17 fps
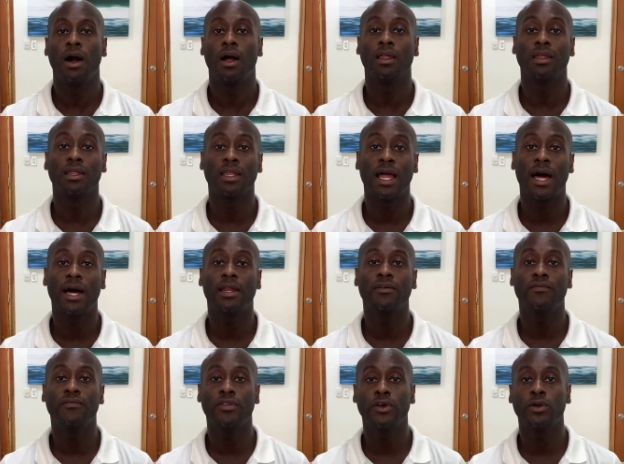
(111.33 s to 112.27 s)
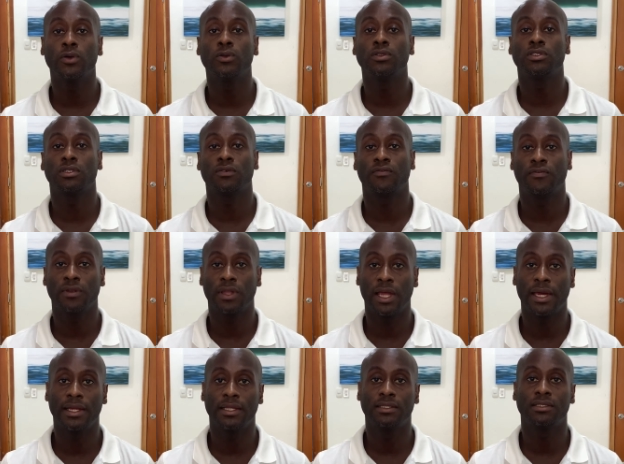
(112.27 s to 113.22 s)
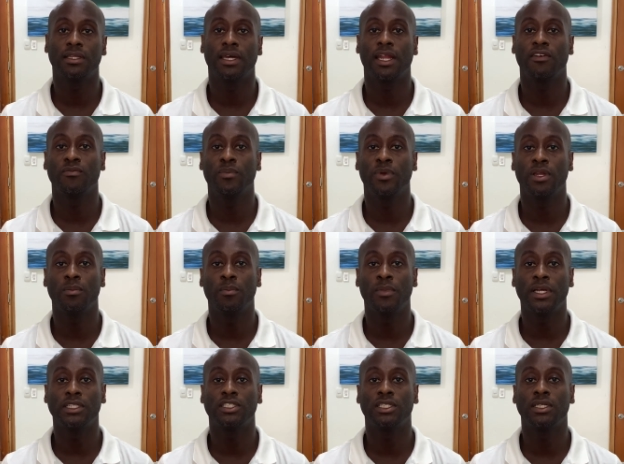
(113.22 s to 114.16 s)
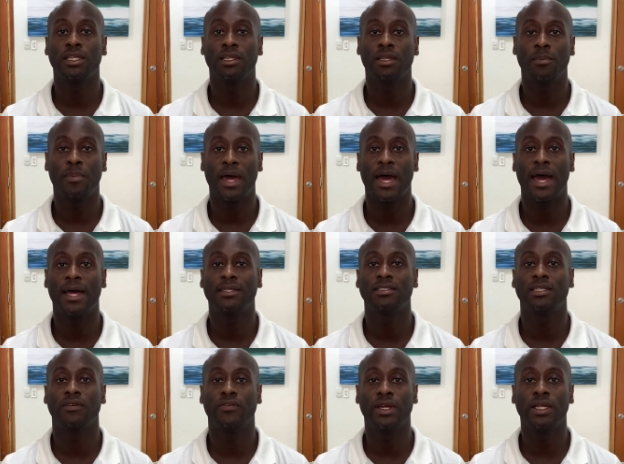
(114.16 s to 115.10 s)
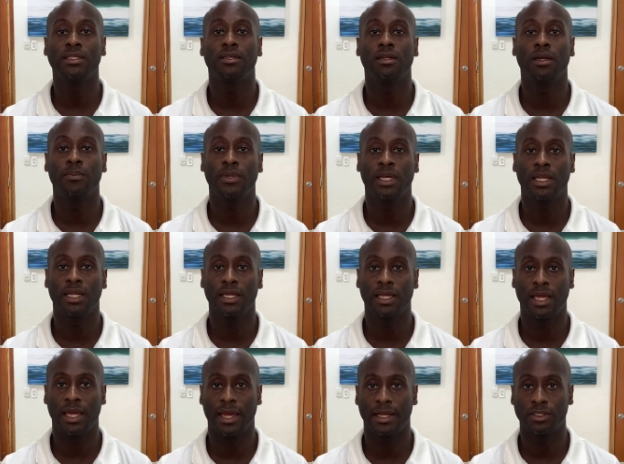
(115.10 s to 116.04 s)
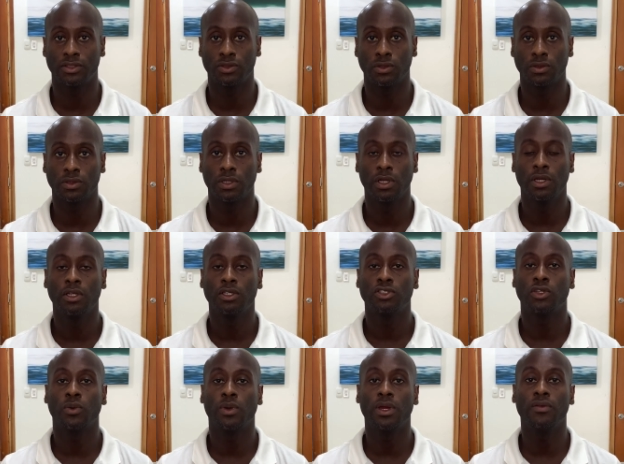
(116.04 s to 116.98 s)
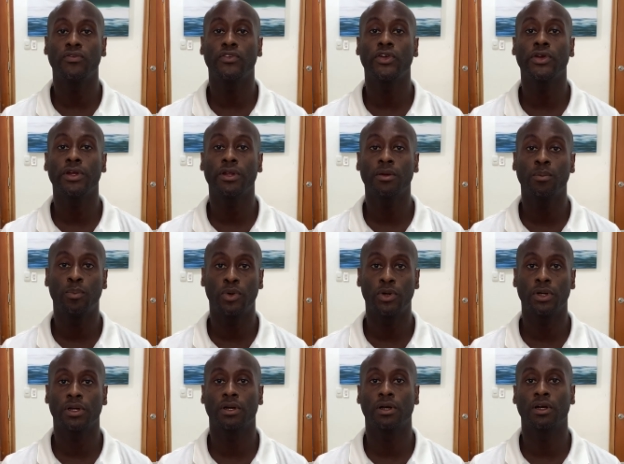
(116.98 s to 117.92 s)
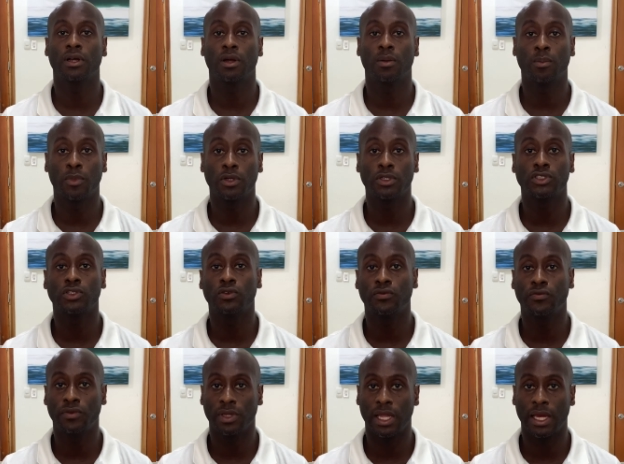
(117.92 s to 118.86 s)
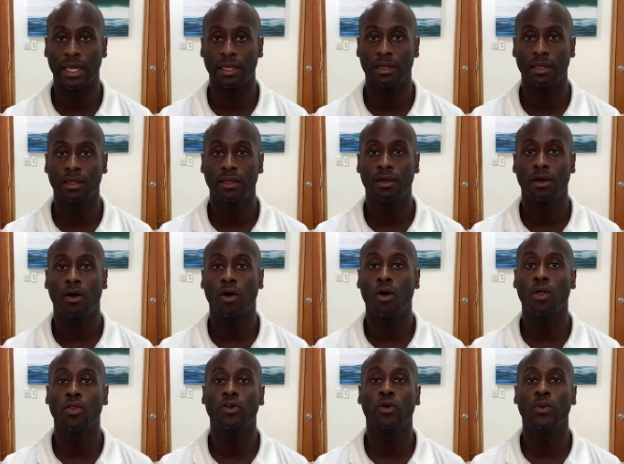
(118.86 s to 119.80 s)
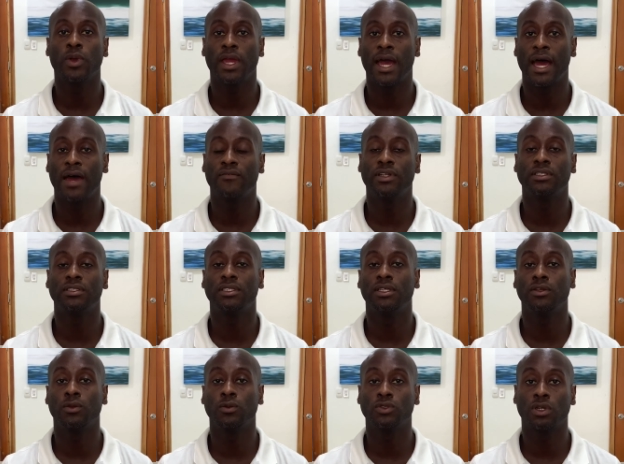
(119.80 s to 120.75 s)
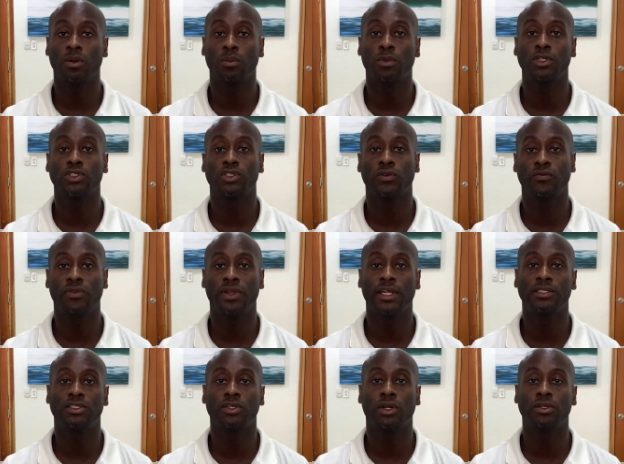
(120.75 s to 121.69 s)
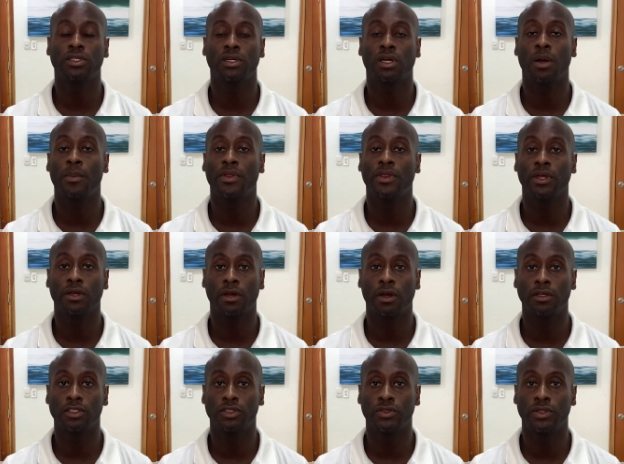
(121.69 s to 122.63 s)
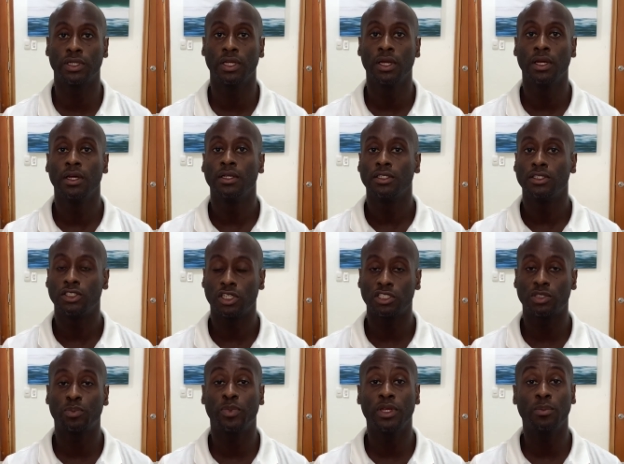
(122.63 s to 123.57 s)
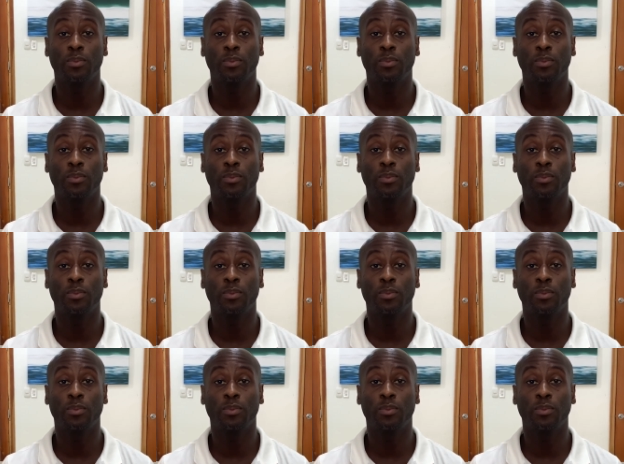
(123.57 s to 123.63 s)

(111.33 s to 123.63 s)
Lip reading: A lot of those flights that have been mentioned in the past have ended up getting canceled. So if you're gonna book a commercial flight, although we haven't seen those commercial flights start to come in the country, just be